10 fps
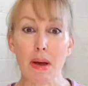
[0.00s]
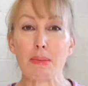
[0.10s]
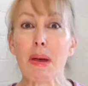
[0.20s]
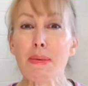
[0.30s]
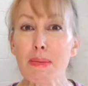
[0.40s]

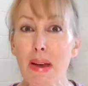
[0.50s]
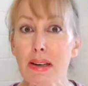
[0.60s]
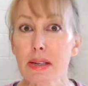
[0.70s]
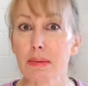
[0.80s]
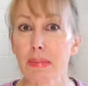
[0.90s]
Maybe
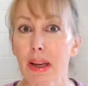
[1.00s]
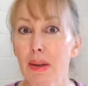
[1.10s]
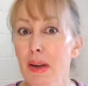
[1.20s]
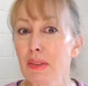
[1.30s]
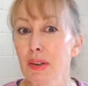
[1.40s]
mention me.
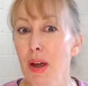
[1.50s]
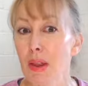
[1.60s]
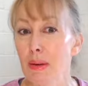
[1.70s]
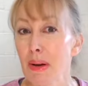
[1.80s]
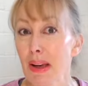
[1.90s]
You never know.
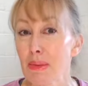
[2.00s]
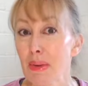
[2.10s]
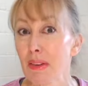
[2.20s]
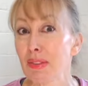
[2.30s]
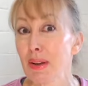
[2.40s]
They might give
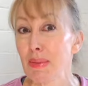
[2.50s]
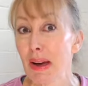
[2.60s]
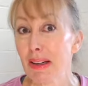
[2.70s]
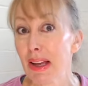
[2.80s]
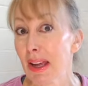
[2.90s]
me a free
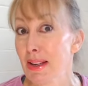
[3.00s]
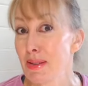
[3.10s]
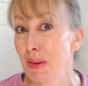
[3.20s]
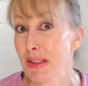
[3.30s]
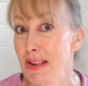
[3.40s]
pair of leggings
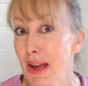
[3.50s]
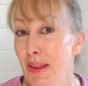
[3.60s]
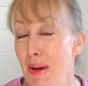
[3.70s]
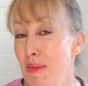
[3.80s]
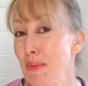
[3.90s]
one day.
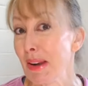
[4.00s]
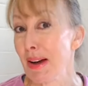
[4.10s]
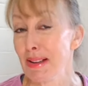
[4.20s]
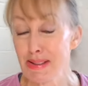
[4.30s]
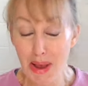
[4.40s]
That would be
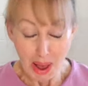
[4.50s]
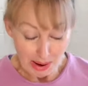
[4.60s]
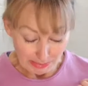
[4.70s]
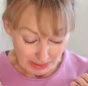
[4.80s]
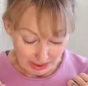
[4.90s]
nice.
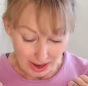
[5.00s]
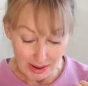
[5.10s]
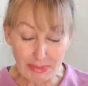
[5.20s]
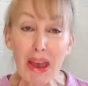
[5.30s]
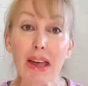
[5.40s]
But
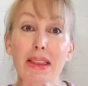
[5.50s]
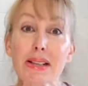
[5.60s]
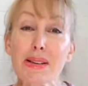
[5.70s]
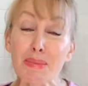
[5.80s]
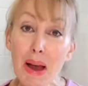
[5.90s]
yeah, this
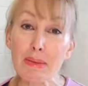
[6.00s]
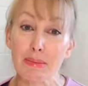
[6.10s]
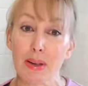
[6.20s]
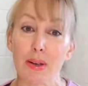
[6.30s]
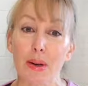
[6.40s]
is
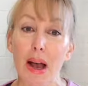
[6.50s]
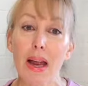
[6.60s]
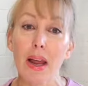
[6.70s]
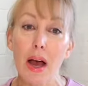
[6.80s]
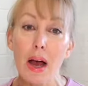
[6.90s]
bamboo,
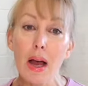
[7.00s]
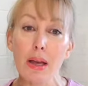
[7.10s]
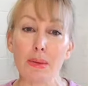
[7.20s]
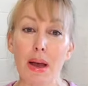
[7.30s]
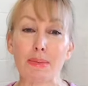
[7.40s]
and I
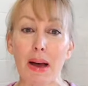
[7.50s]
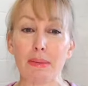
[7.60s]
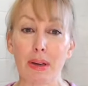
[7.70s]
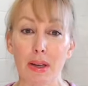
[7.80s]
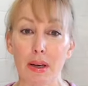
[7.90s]
wear
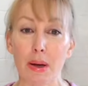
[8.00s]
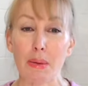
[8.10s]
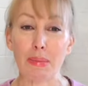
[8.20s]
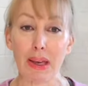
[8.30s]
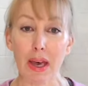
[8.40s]
bamboo
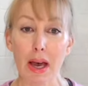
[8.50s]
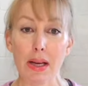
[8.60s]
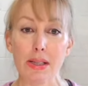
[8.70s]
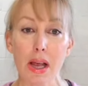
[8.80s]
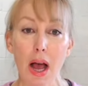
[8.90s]

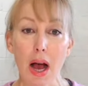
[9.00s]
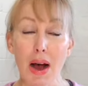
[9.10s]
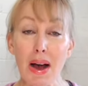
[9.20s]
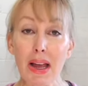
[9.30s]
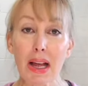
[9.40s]
because
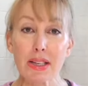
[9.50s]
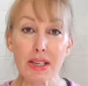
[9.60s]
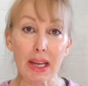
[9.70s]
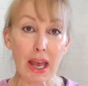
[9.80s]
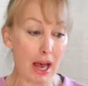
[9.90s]
I
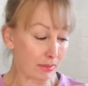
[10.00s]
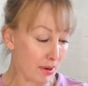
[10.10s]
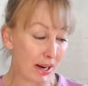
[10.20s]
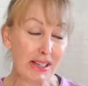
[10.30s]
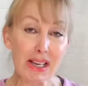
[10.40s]
actually have
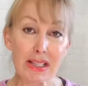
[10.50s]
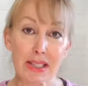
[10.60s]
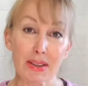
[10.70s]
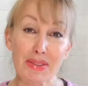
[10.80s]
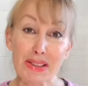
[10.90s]
quite
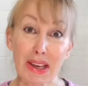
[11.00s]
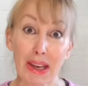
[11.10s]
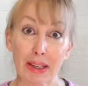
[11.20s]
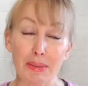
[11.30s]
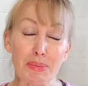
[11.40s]
sensitive
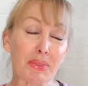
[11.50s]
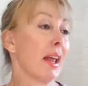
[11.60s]
skin,